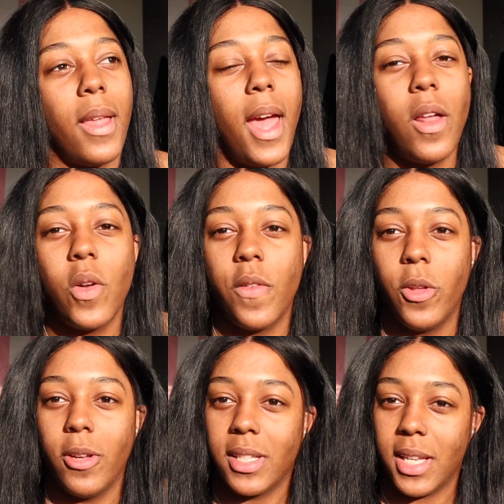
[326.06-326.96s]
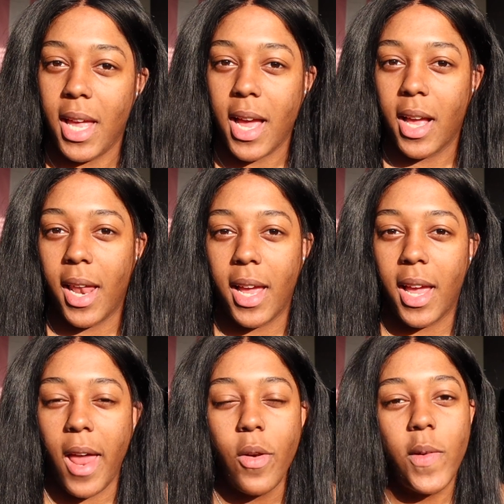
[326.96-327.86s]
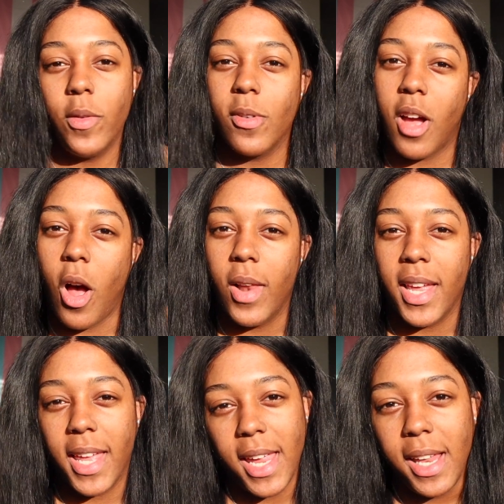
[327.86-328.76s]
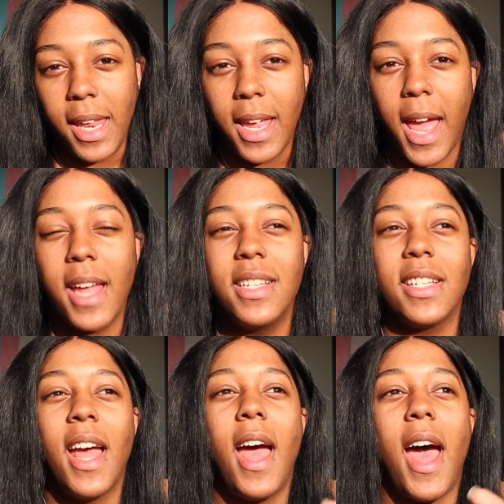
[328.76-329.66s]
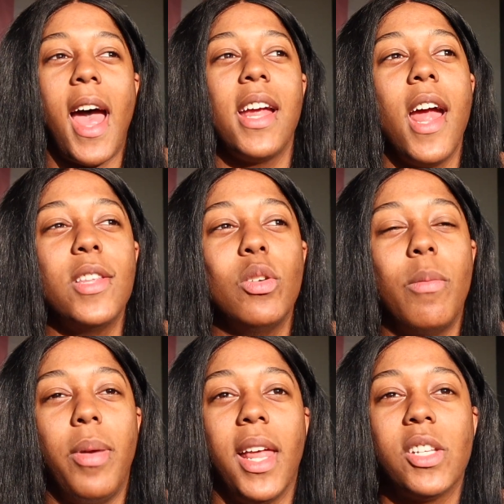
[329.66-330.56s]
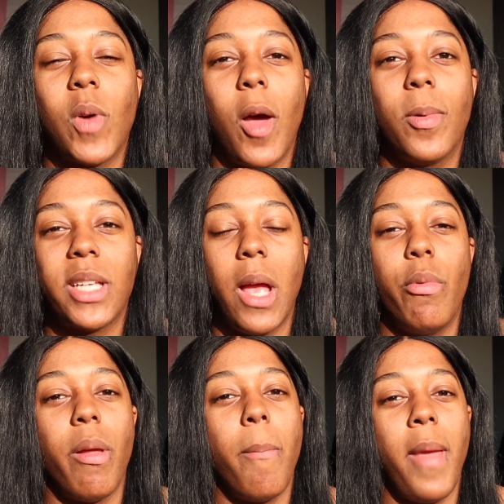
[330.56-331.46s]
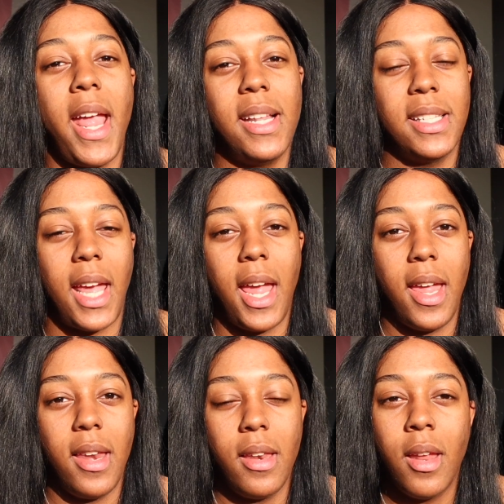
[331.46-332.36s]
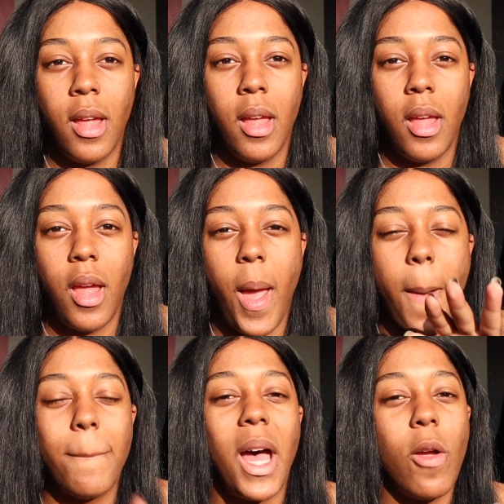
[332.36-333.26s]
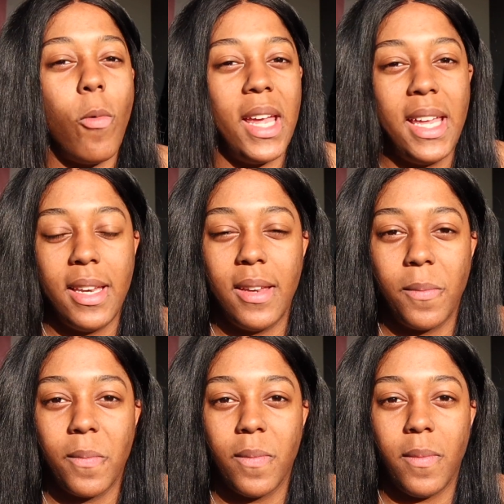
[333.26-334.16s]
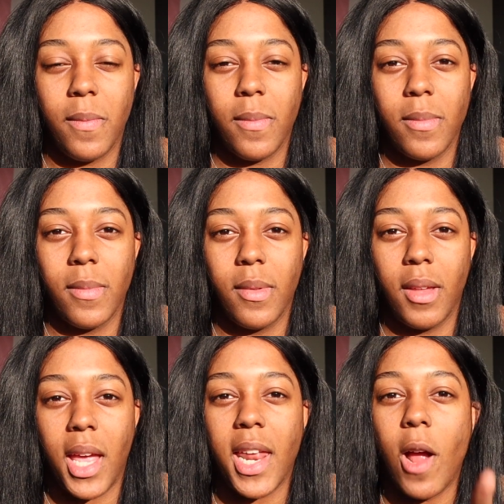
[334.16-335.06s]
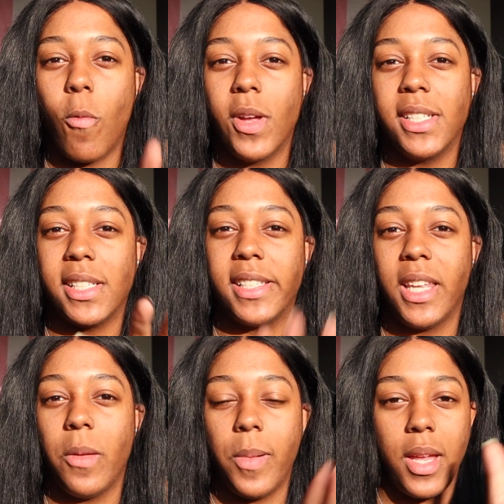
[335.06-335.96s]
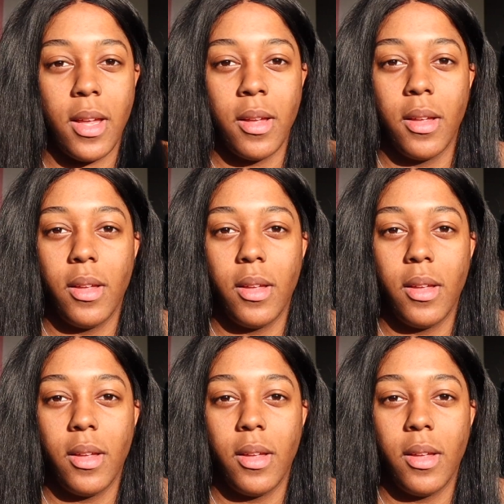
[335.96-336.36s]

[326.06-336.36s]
don't know if you would say, I don't know if you would call it healing. I got to a place where I was able to maintain my weight, and I wasn't skipping